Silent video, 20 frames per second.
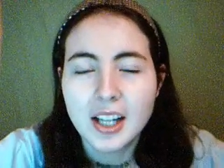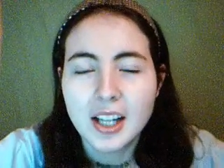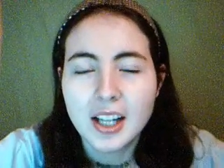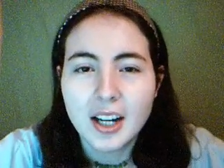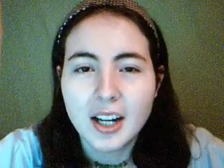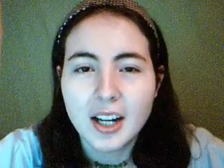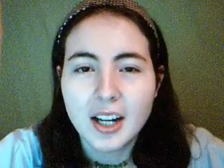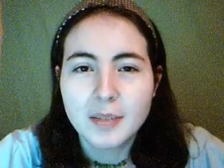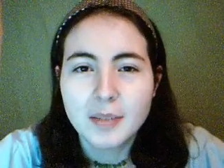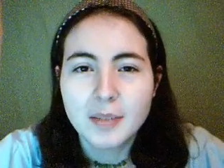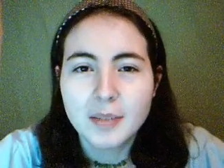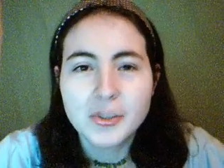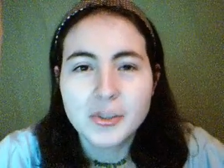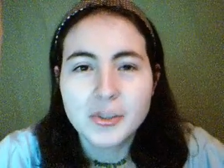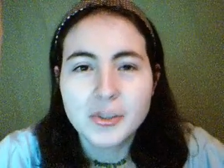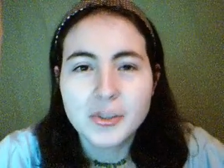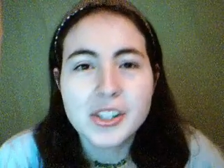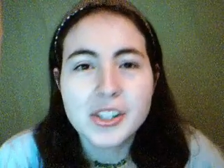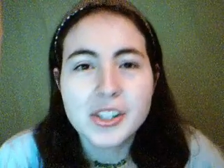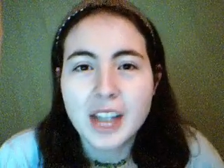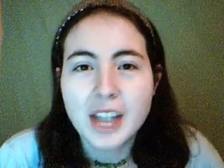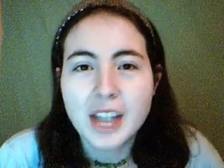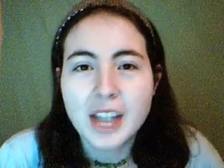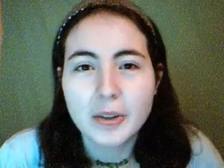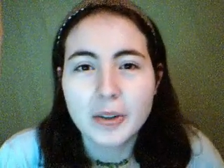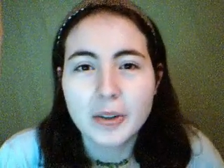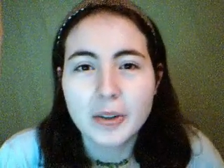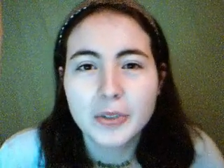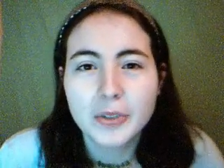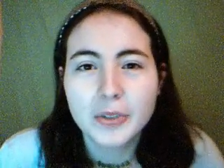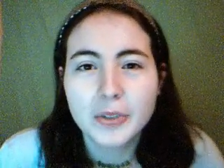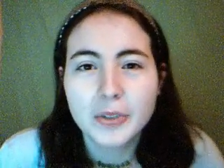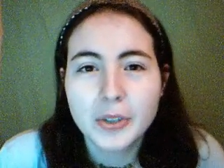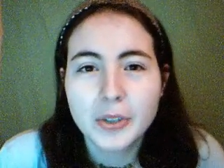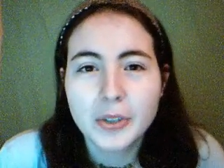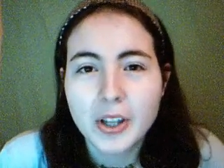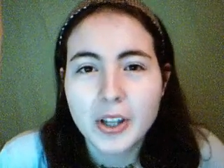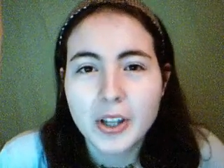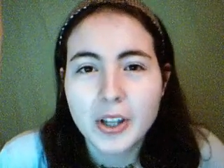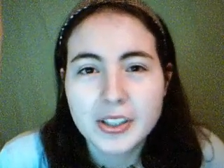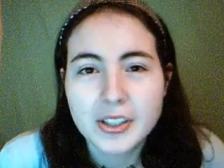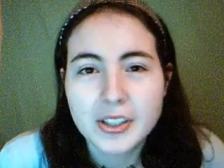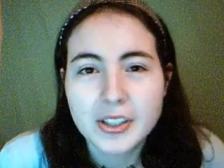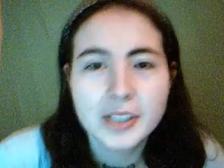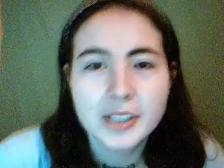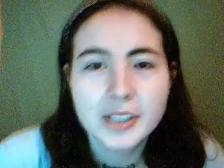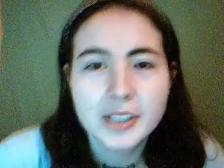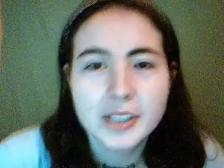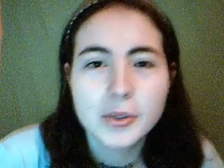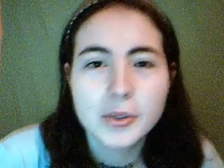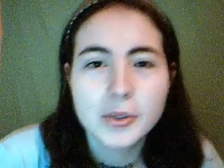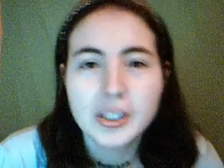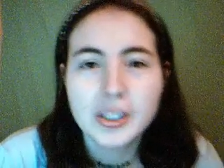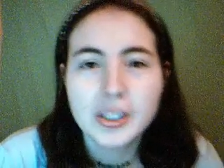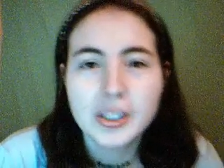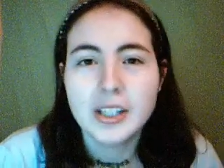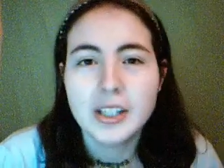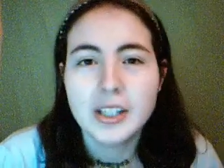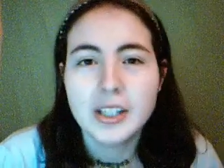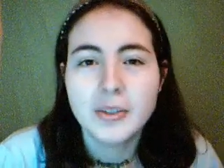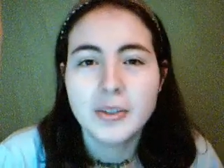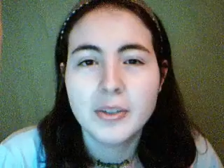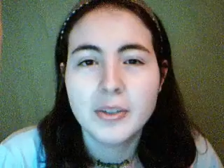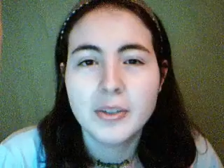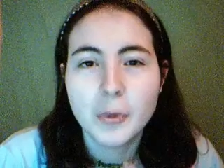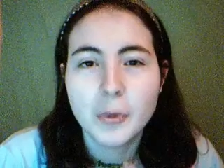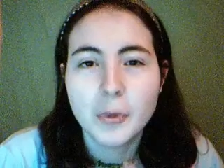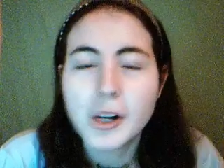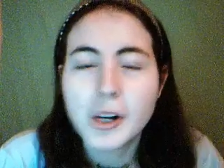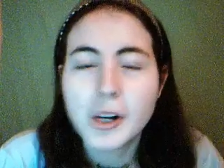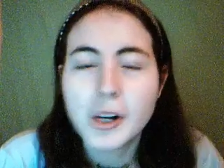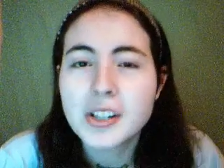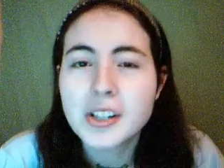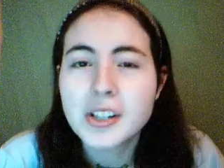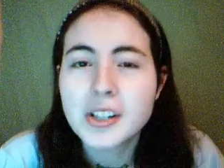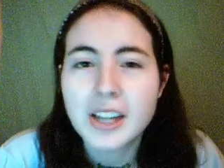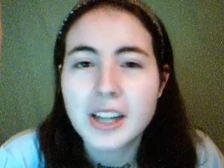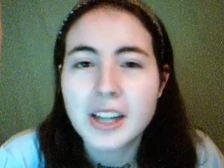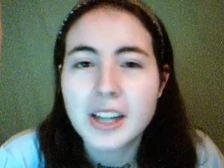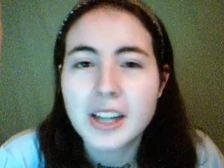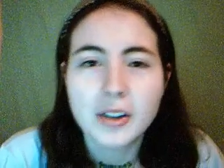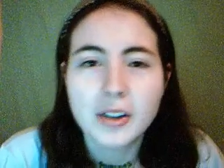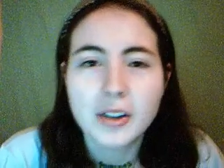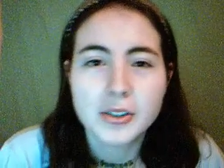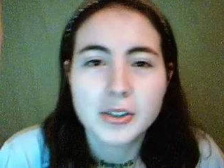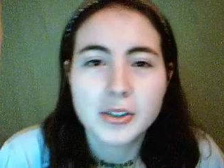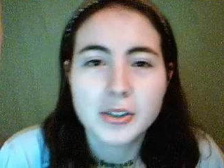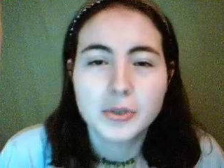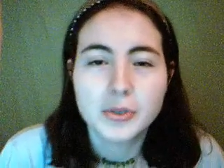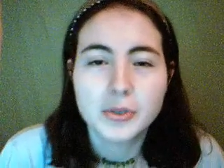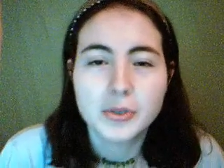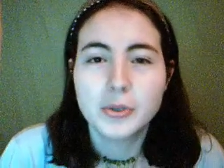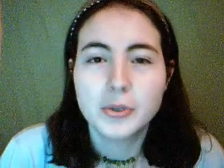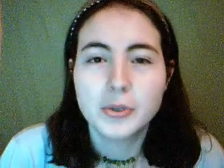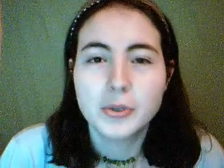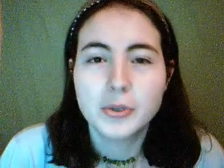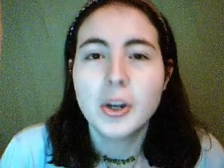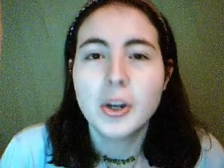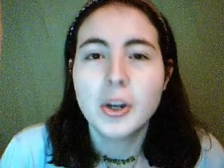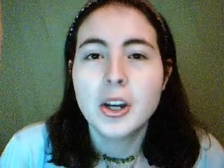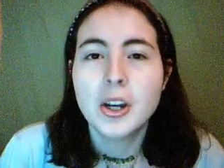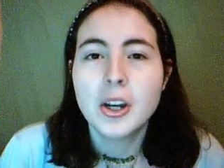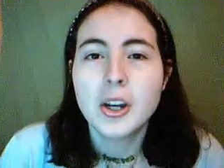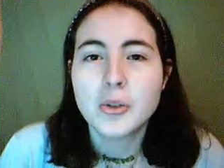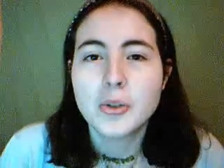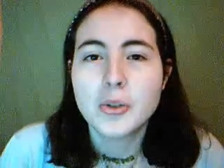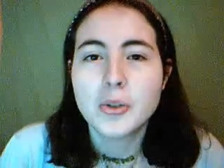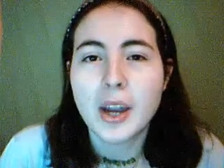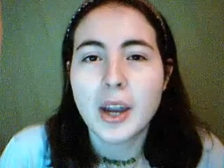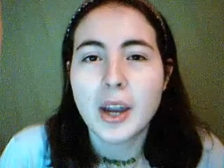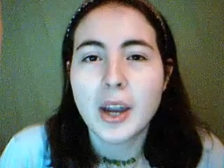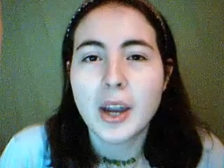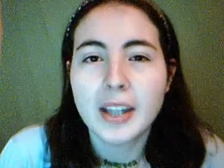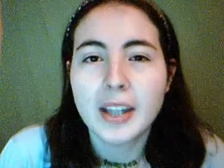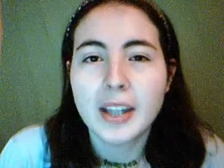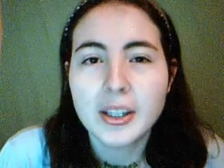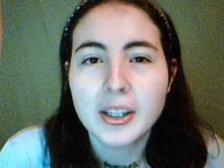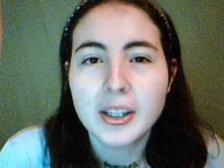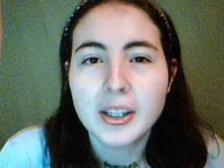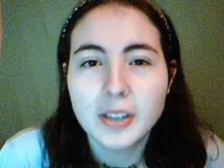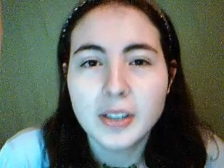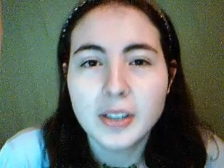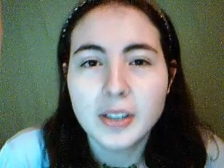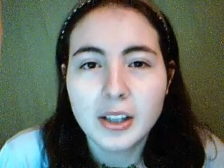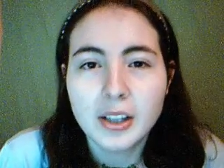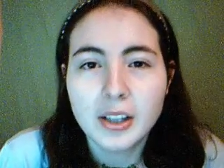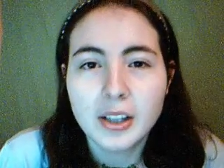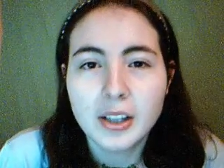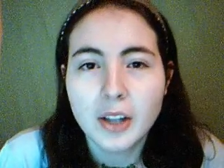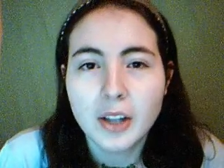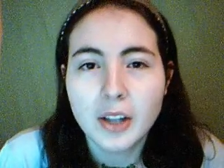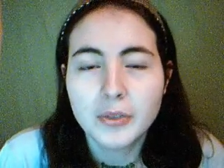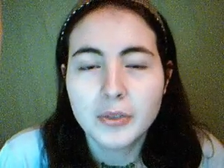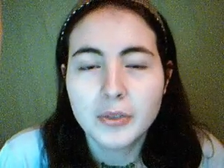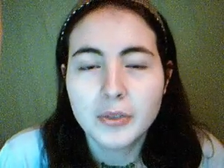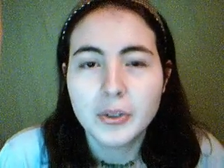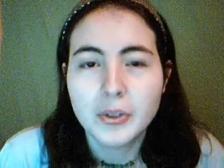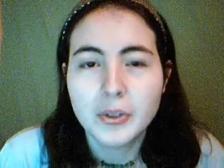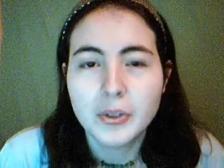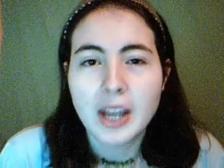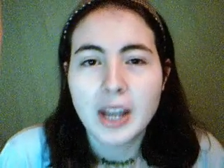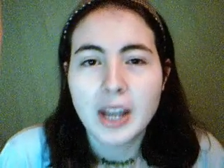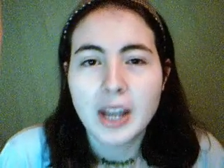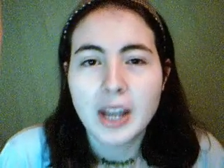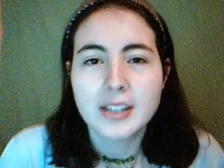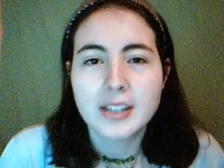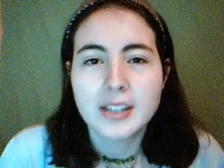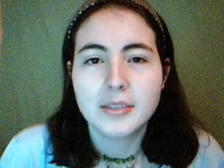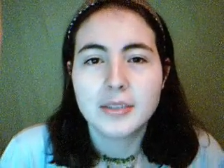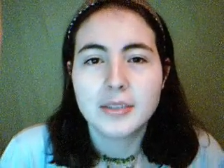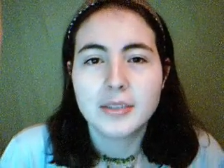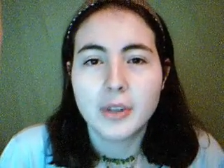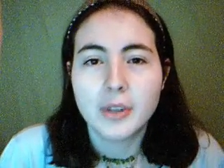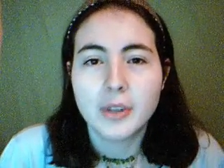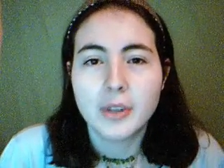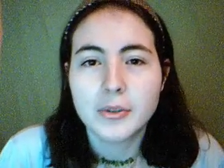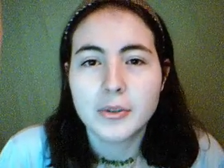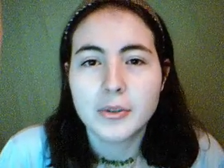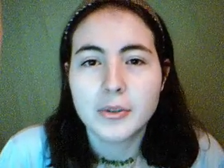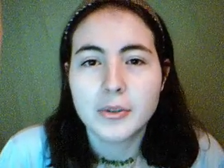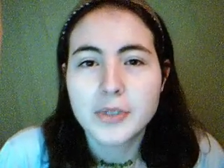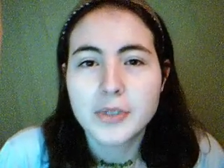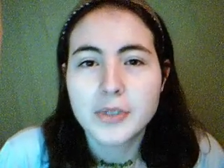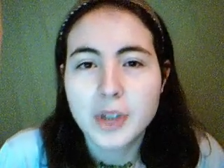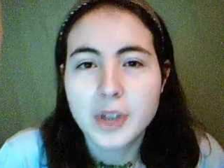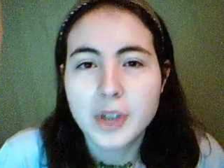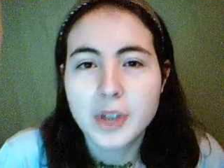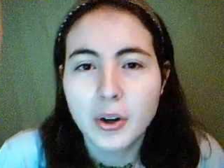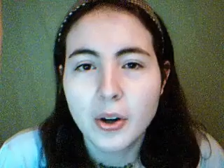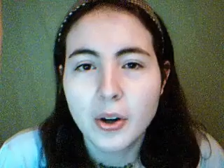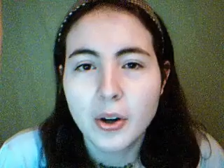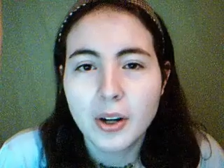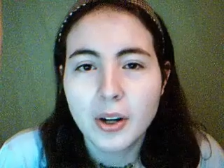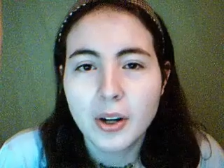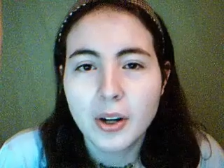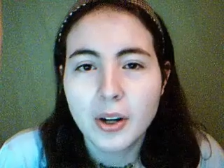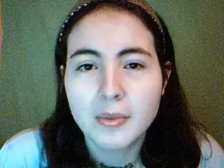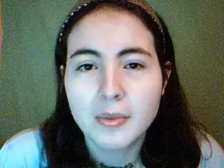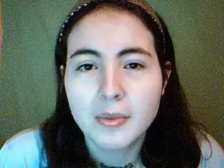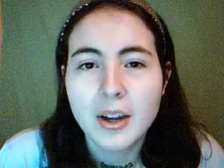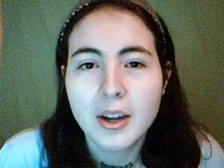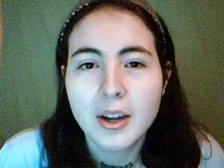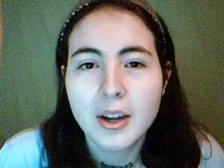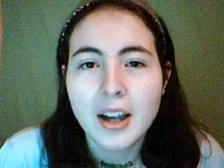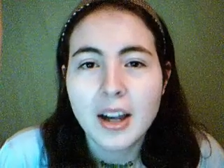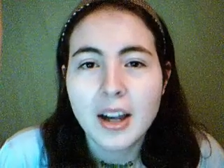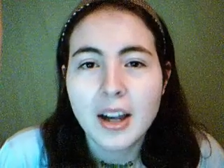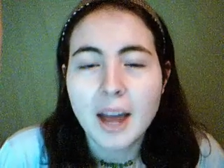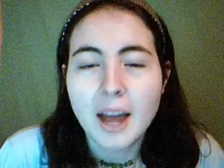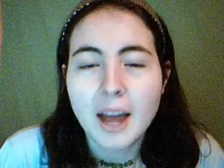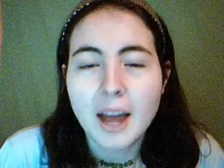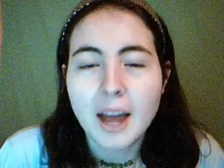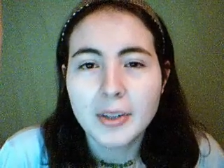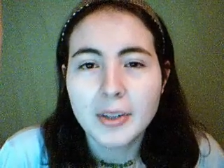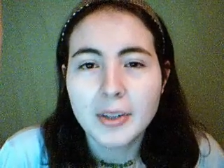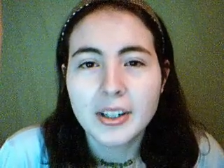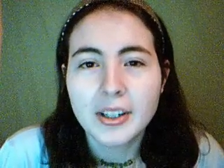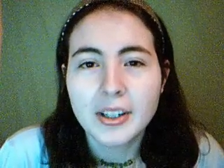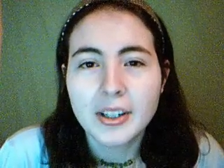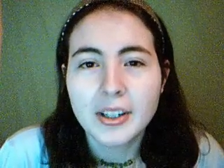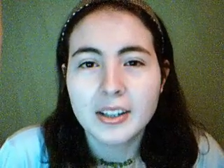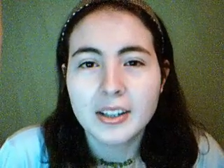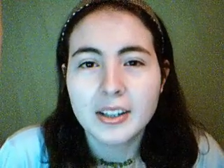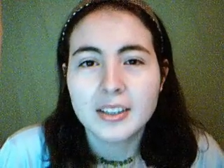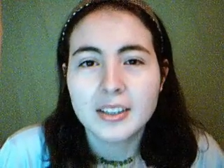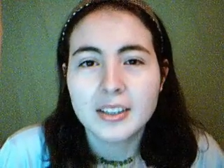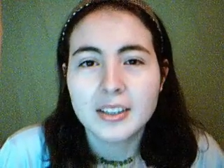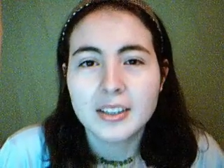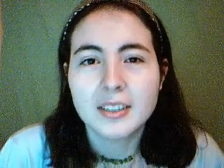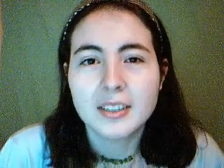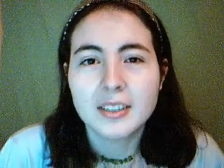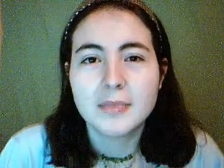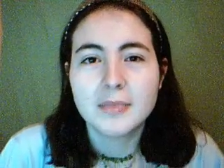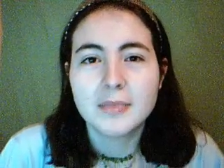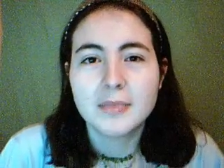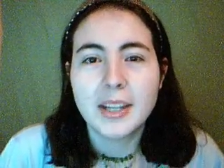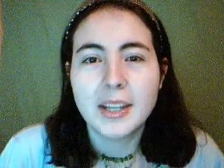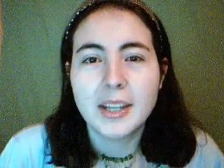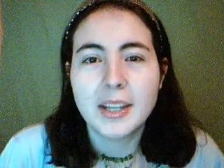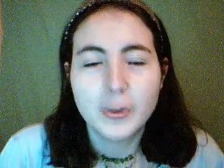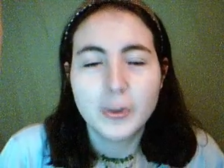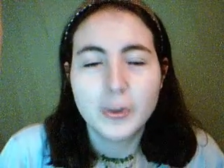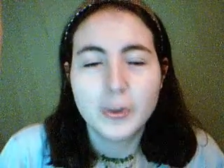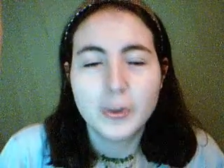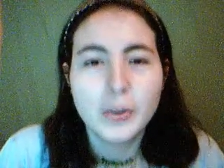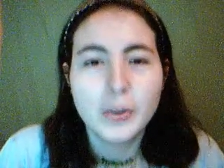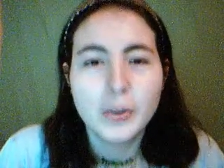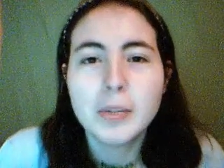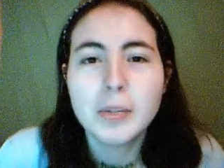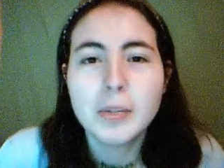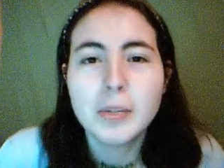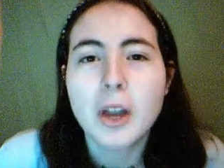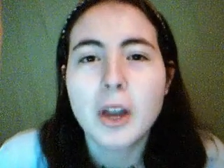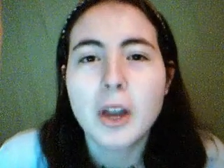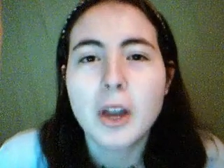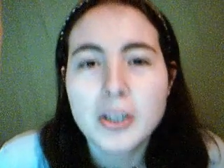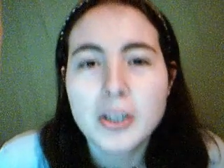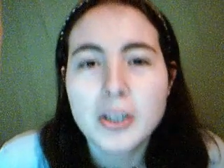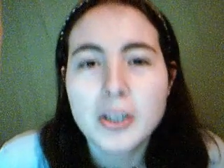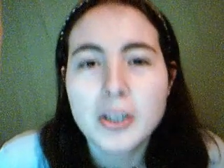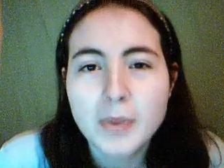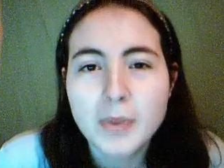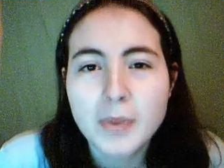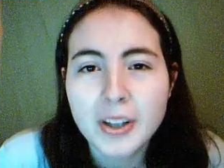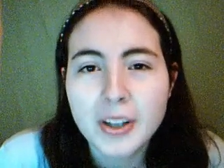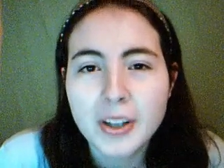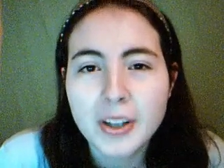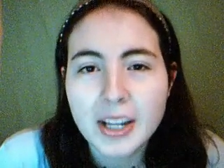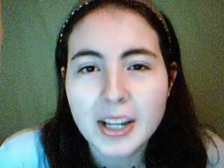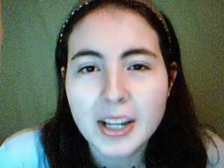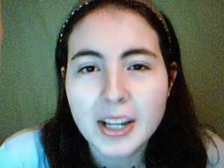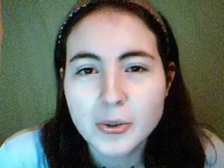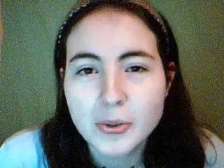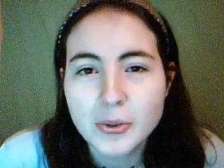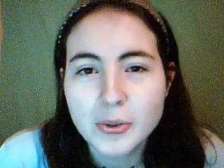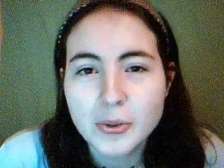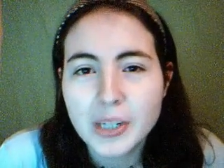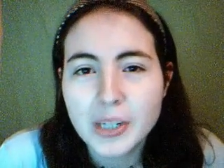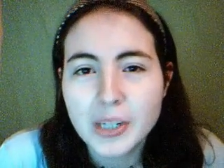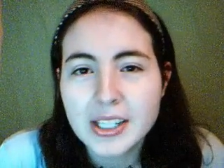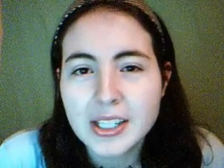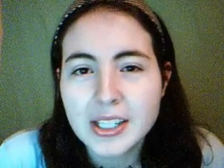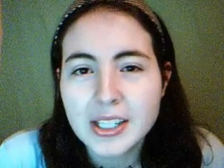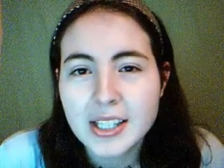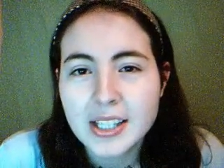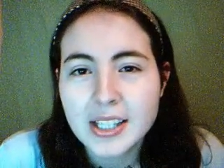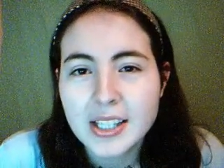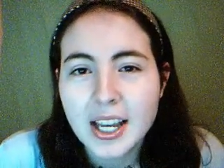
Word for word: um, just out of curiosity to see if it works and also to try and get a lot of you guys involved. So, um, I'm gonna make three Blogspot entries